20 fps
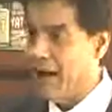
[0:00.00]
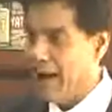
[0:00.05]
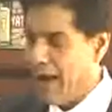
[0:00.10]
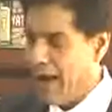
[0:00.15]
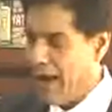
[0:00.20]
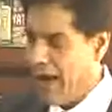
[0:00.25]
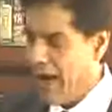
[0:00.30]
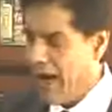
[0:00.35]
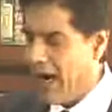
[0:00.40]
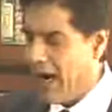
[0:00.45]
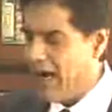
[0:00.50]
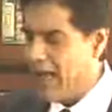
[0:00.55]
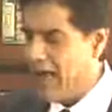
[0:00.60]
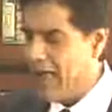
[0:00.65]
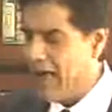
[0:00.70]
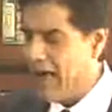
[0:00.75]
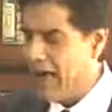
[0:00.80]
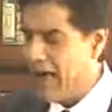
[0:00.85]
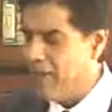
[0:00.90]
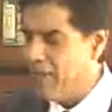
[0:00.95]
had
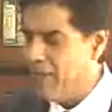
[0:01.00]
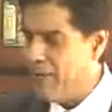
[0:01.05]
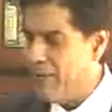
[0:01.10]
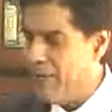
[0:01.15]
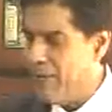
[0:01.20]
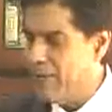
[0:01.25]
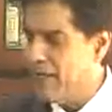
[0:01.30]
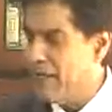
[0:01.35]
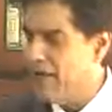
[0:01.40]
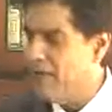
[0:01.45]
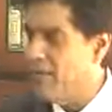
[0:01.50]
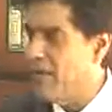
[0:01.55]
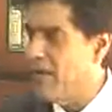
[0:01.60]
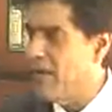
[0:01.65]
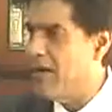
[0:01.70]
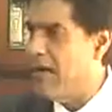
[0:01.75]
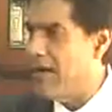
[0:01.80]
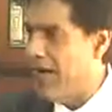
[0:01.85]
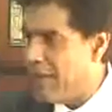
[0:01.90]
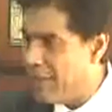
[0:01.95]
that petition been
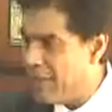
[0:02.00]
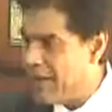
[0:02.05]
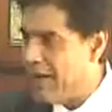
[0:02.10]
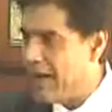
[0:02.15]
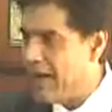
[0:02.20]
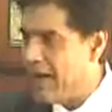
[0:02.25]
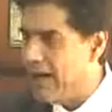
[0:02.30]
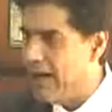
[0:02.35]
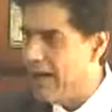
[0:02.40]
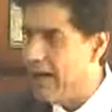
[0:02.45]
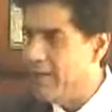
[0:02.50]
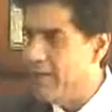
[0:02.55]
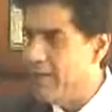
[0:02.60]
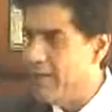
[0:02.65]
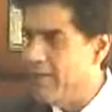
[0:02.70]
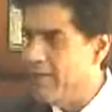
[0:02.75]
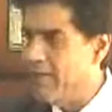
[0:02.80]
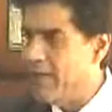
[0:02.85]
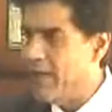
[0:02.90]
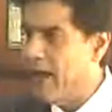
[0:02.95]
amended
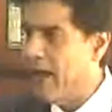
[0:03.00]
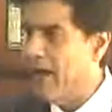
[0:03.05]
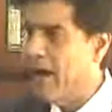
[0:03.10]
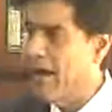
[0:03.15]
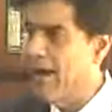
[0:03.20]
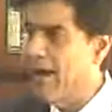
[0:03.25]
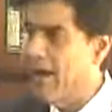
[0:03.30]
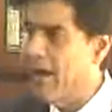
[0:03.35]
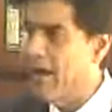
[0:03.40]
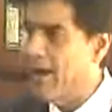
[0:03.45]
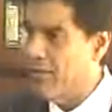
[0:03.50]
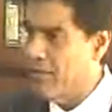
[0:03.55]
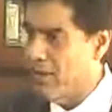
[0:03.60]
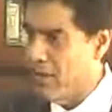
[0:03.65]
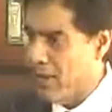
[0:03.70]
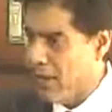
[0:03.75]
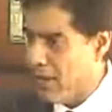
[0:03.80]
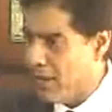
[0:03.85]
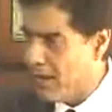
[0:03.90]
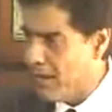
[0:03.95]
and
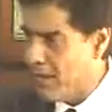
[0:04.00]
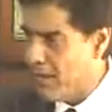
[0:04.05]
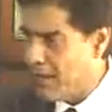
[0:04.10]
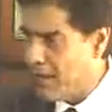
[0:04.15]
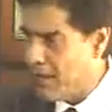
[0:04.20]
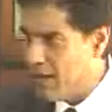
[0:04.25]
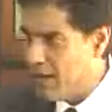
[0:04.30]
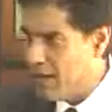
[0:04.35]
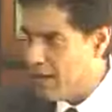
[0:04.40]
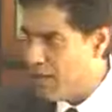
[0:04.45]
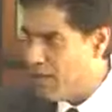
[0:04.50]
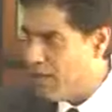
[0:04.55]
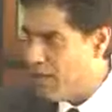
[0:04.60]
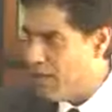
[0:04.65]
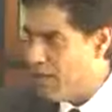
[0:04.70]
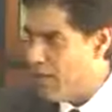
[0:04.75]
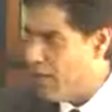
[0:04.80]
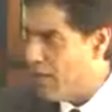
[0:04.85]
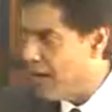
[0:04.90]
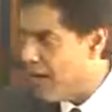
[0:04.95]
heard by the Supreme
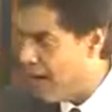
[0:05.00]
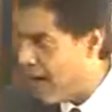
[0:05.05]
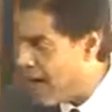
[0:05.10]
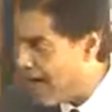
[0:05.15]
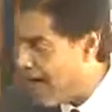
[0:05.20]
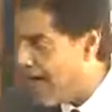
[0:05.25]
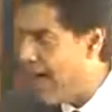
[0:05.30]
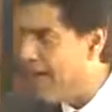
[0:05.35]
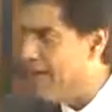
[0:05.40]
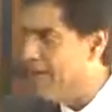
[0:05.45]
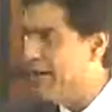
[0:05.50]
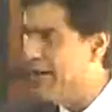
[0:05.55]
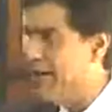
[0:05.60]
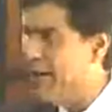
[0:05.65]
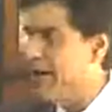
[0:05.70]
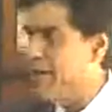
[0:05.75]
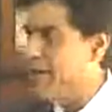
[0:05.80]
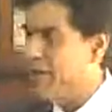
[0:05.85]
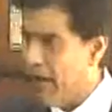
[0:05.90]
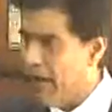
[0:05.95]
Court and admitted
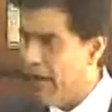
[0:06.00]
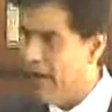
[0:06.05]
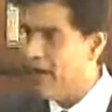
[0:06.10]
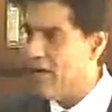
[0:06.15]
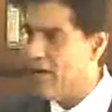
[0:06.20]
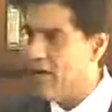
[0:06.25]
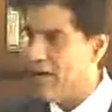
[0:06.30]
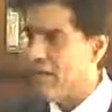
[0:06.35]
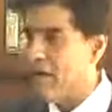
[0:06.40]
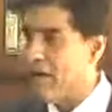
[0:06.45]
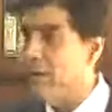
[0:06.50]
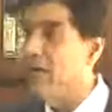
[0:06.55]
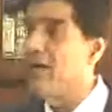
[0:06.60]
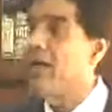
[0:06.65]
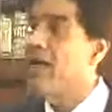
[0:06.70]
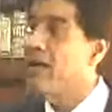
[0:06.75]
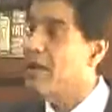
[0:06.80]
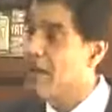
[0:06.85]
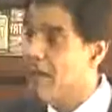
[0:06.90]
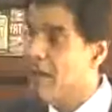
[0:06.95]
prior to this,
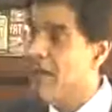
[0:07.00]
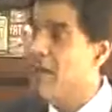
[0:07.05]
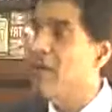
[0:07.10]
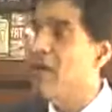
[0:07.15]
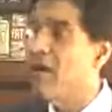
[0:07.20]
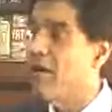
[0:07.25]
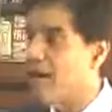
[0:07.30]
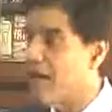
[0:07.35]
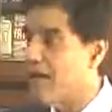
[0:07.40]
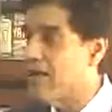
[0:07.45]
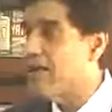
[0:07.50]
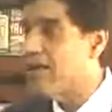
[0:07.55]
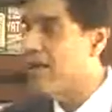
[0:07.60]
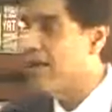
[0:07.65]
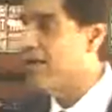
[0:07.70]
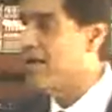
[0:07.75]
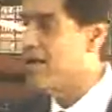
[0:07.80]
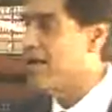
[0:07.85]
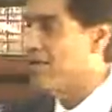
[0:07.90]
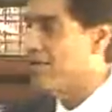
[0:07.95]
they would have considered
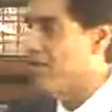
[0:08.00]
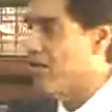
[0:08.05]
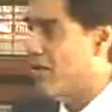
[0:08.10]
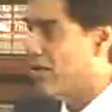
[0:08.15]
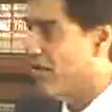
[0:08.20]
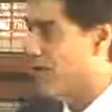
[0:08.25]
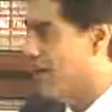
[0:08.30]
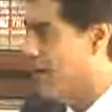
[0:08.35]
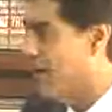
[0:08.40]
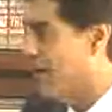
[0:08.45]
this notification.